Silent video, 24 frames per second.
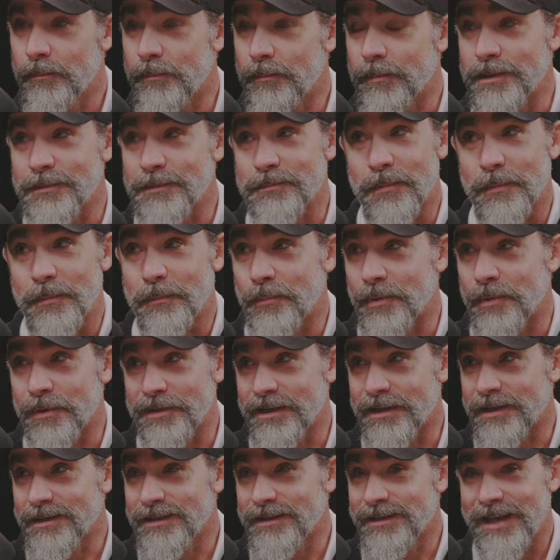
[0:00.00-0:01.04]
but he's
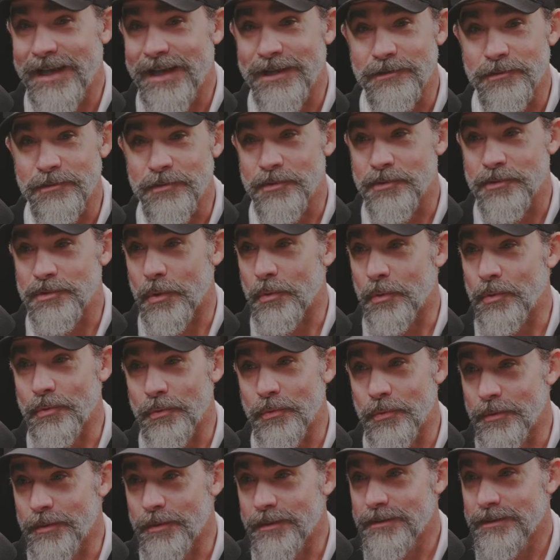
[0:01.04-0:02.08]
brilliant and so
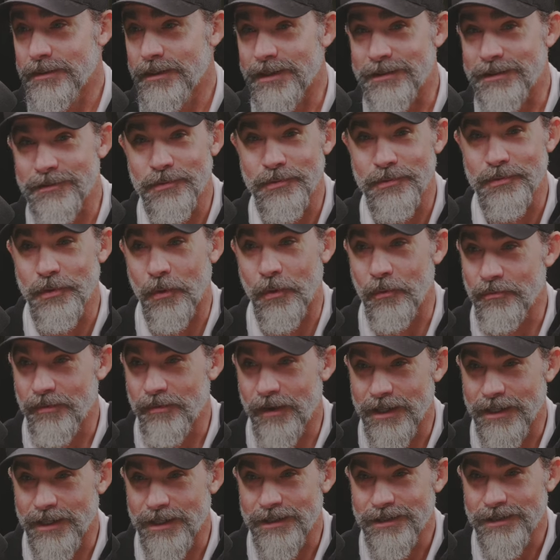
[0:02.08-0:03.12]
cool and so
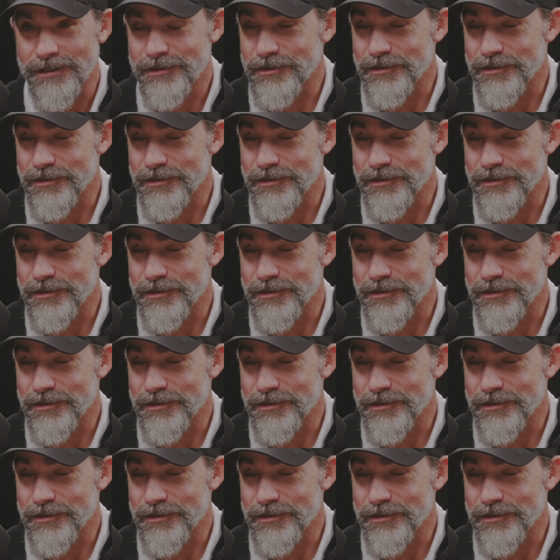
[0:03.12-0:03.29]
funny,